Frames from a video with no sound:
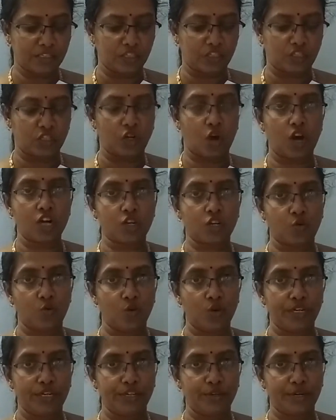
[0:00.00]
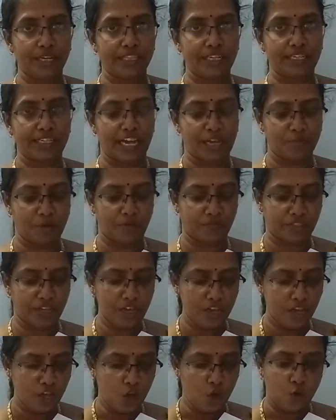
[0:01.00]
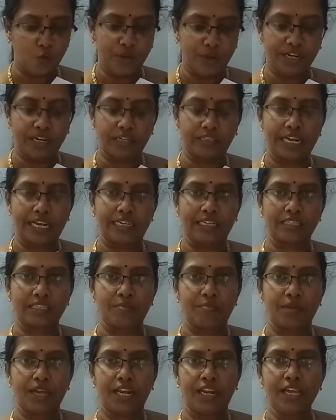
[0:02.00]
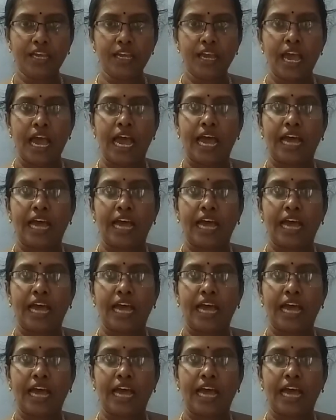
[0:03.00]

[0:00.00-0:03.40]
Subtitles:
It's not cool during the time of the winter, that is the meaning.